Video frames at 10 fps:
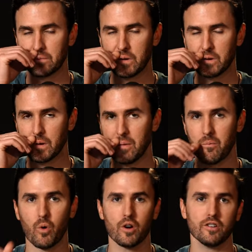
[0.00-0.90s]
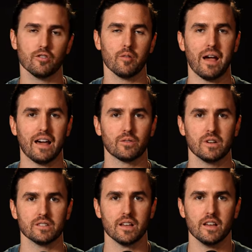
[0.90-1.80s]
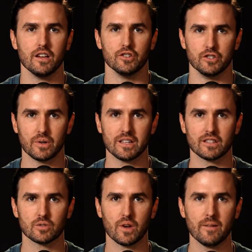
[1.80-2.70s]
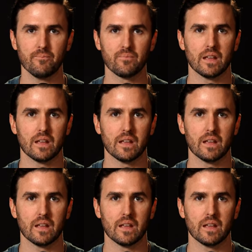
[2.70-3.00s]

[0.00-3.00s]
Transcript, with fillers: You create more neural pathways doing it this way,